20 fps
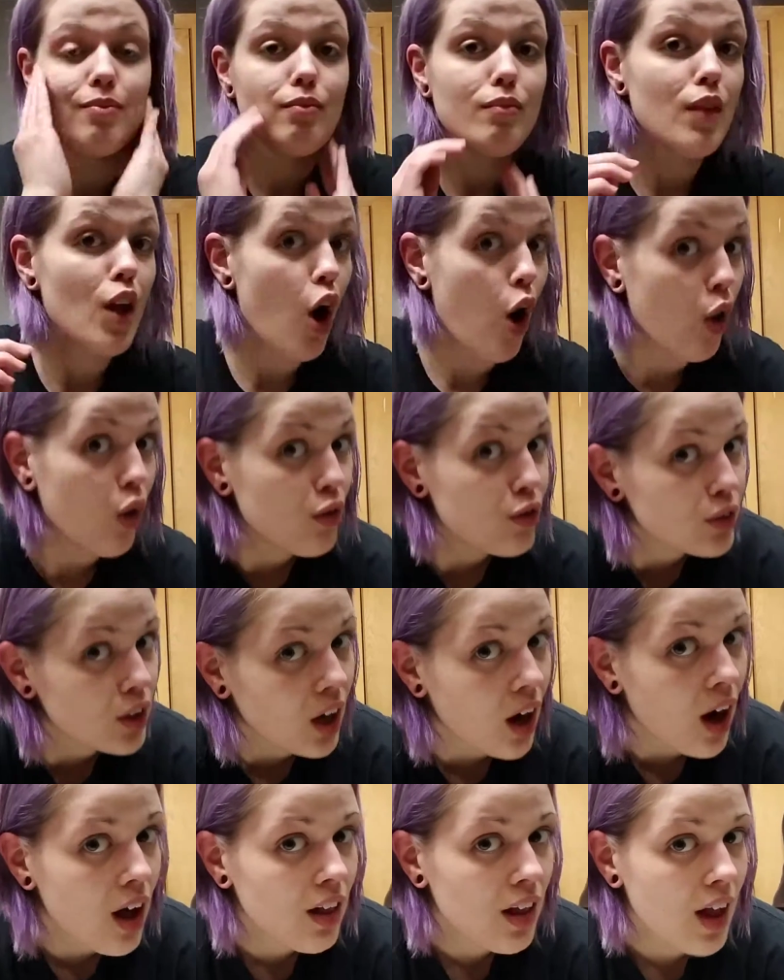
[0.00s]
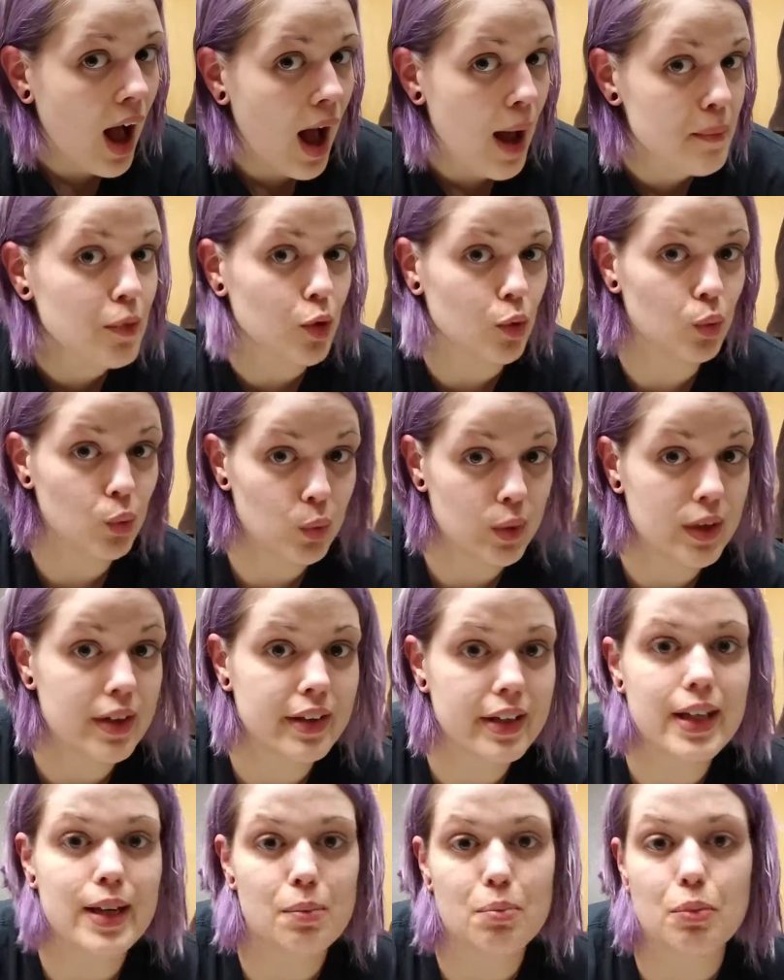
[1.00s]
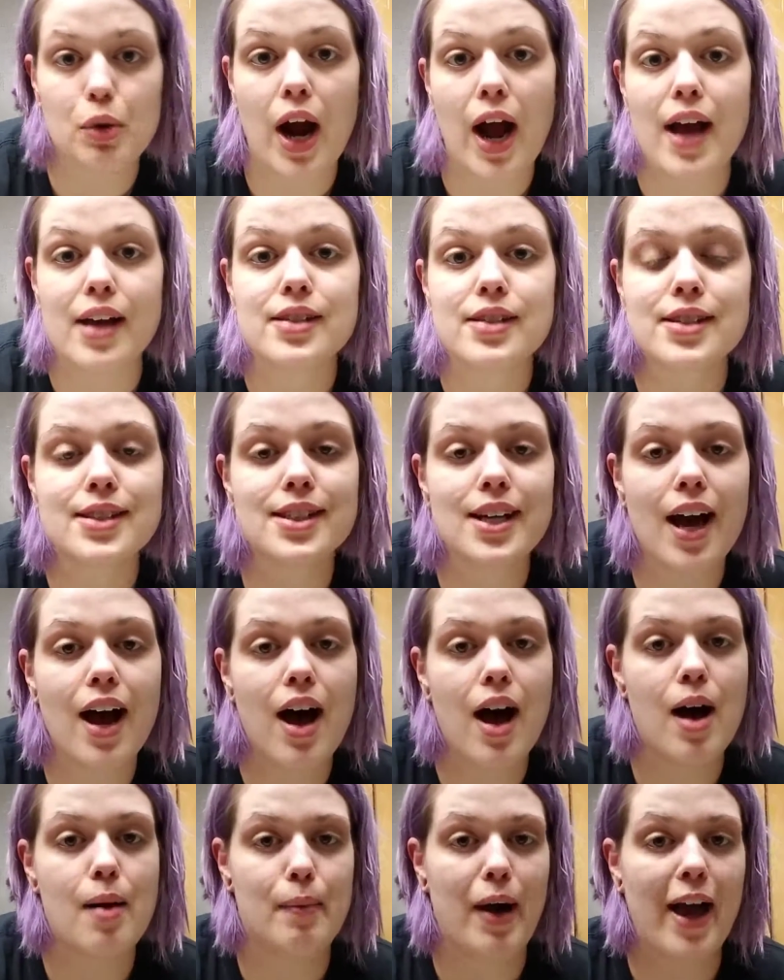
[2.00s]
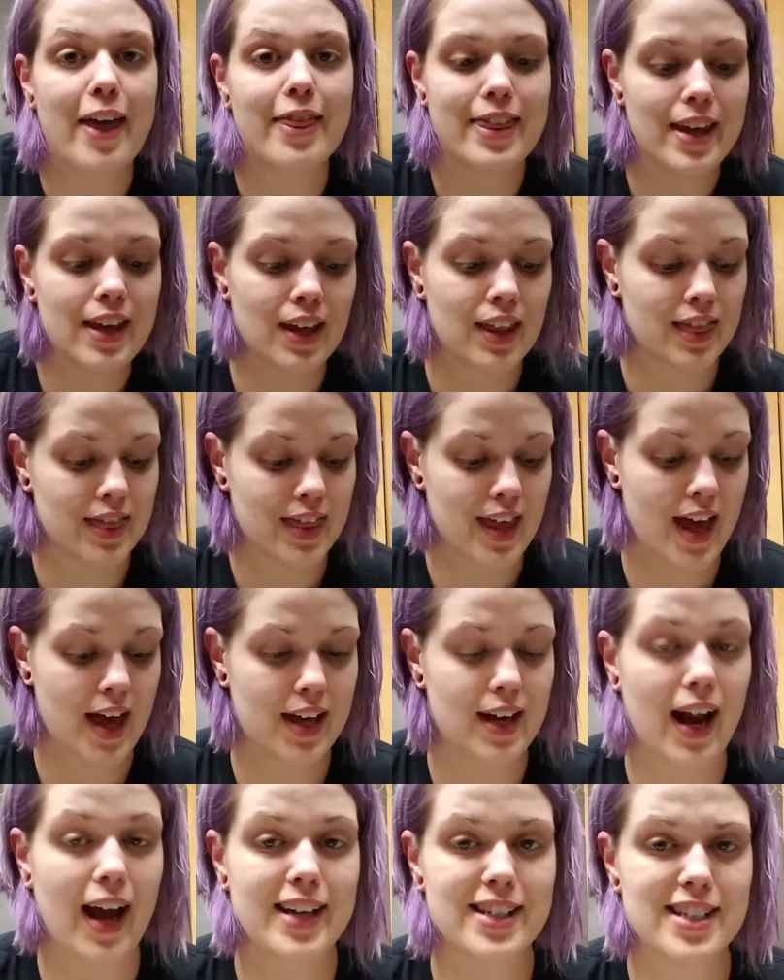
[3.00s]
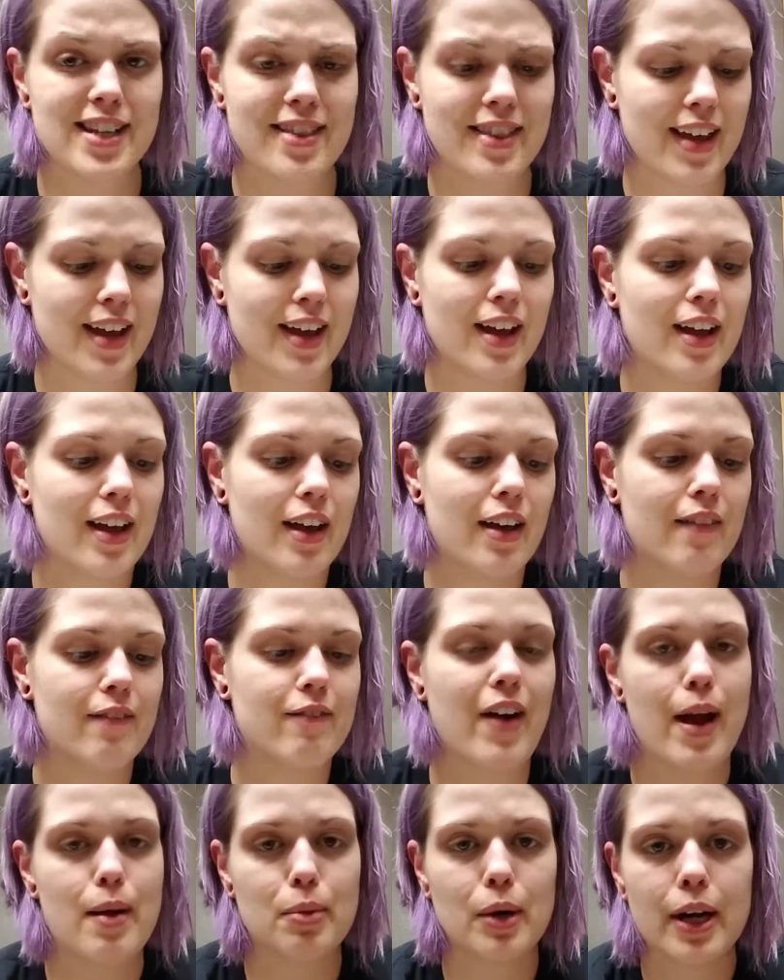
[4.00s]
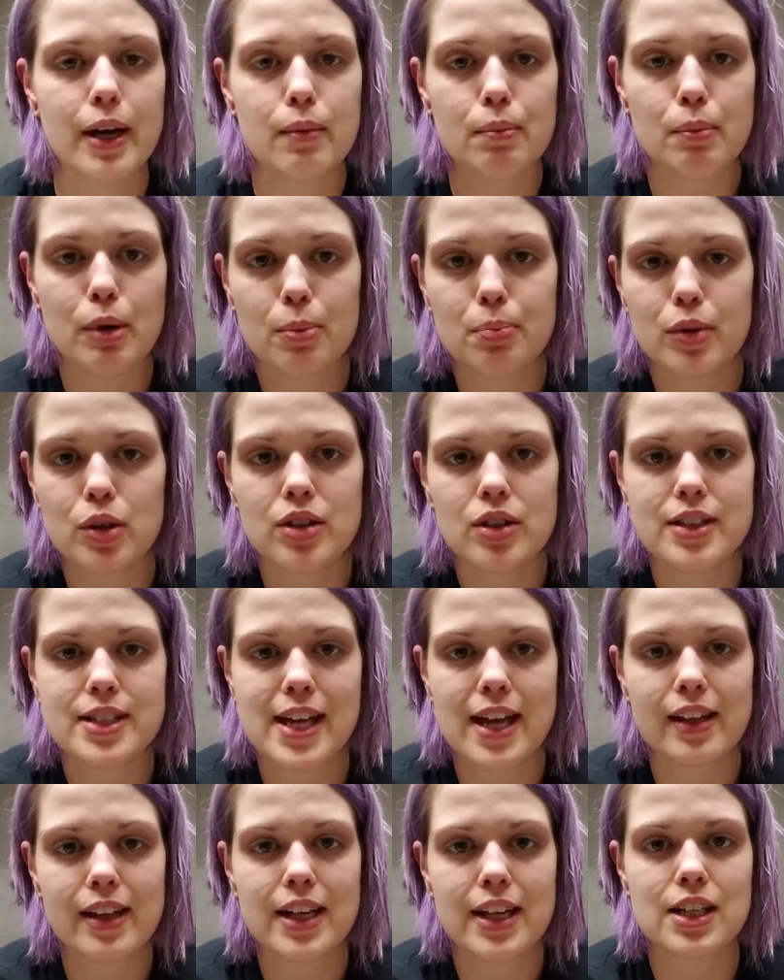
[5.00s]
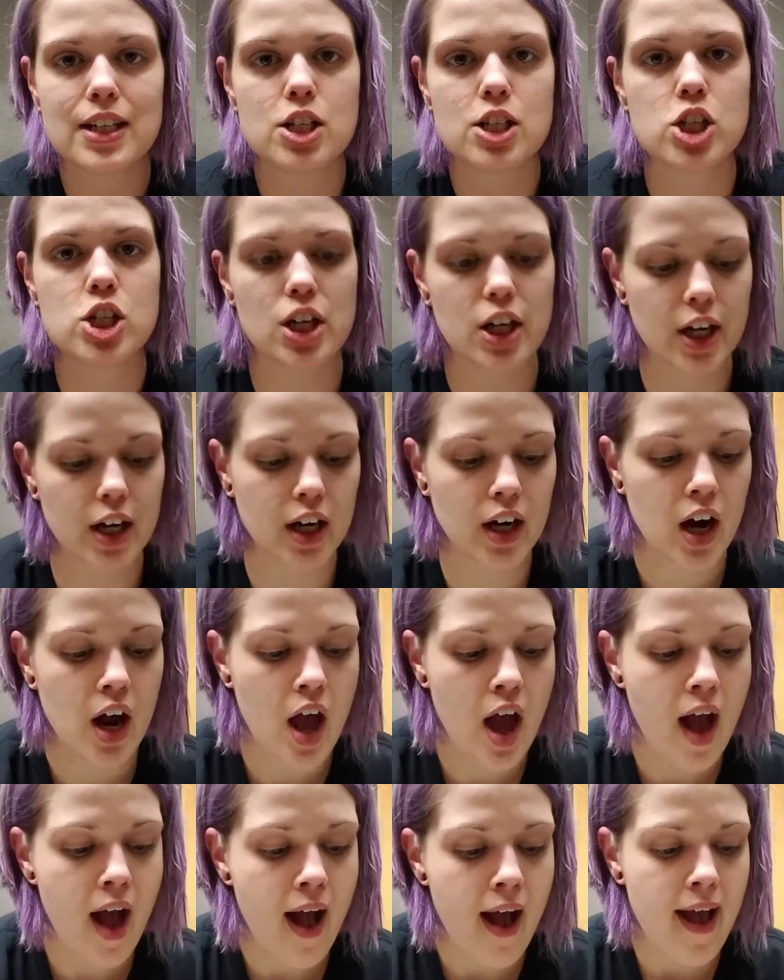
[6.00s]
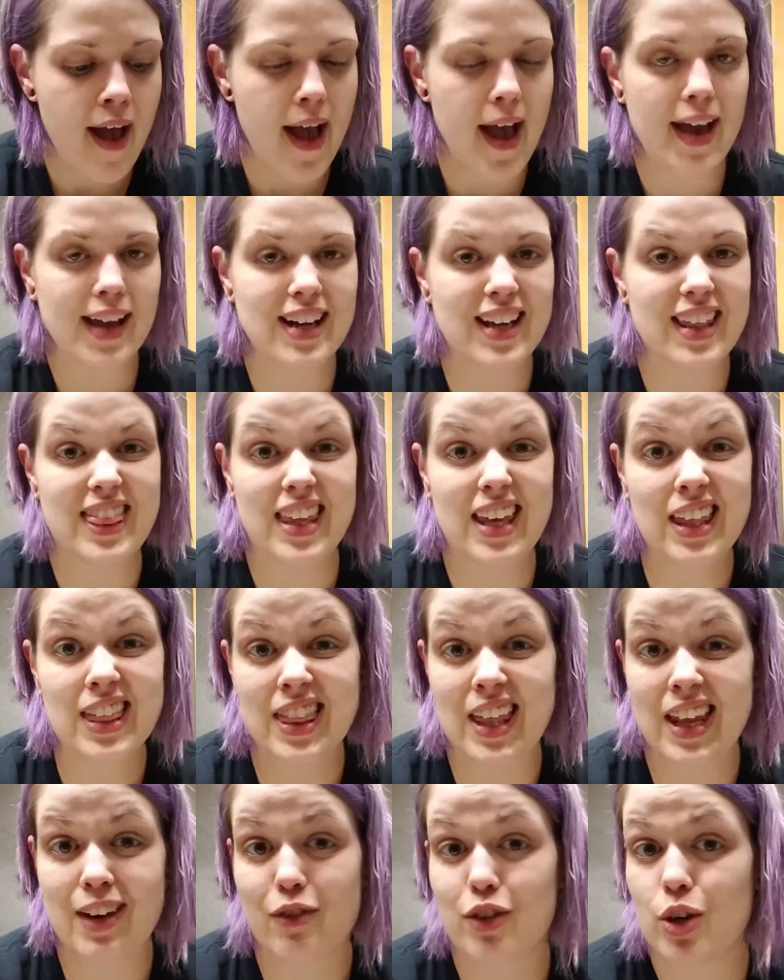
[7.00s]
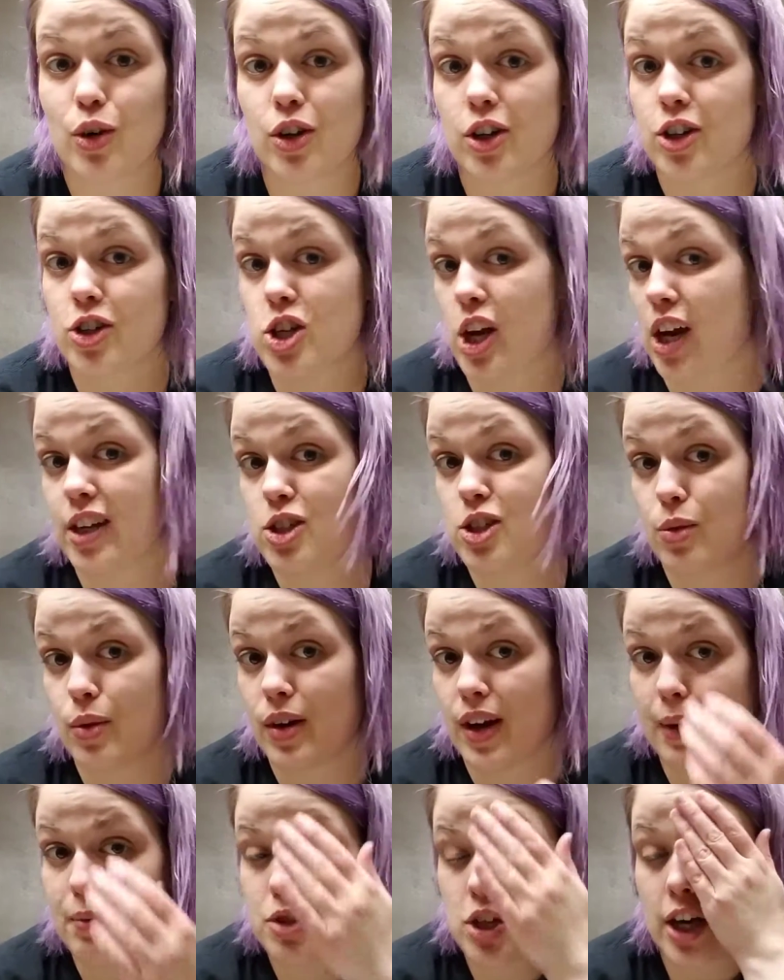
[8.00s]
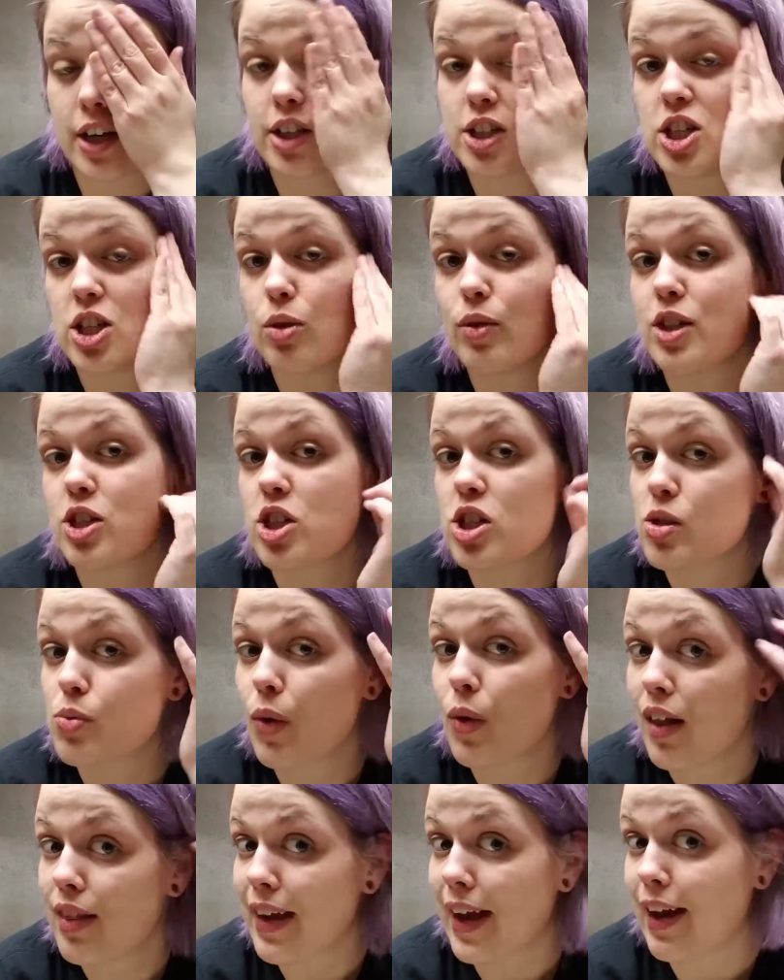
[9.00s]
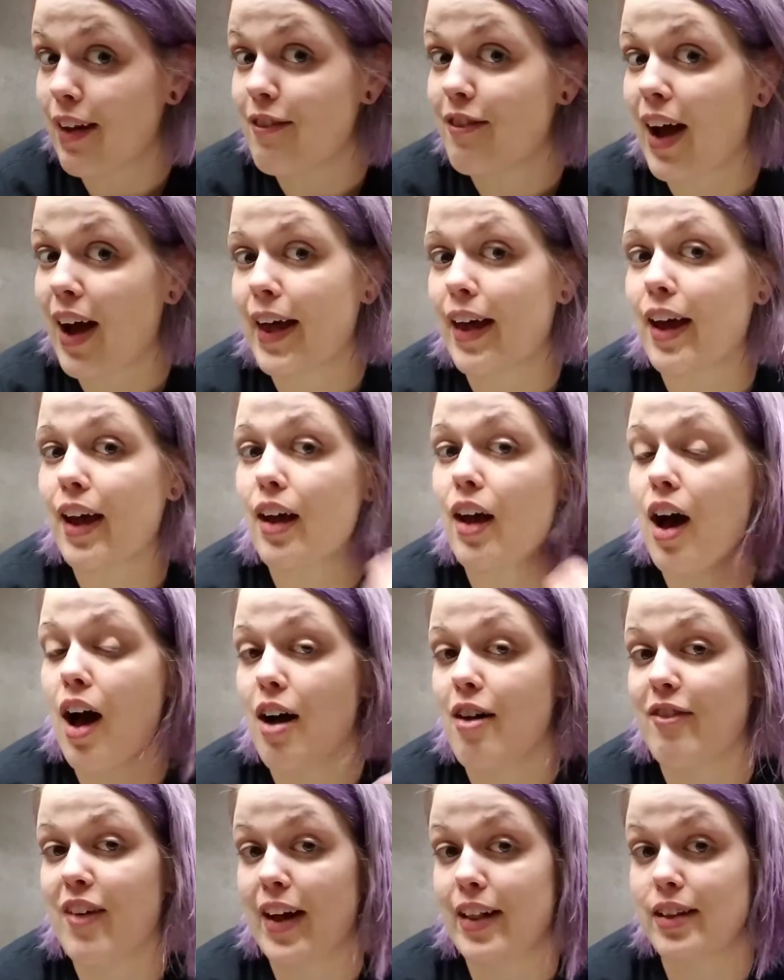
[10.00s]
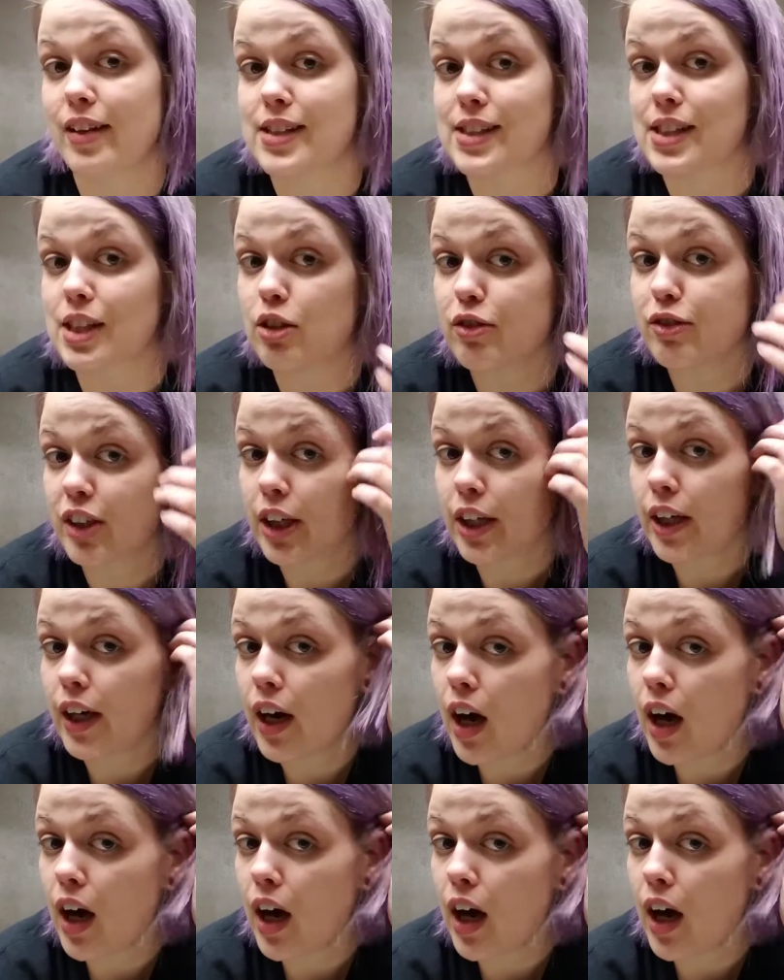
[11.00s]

overall, I'm really impressed. I think that I did the Vibrant Purple Daily Conditioner, and I think that if you're trying to do what I'm trying to do and just want like a violet silver,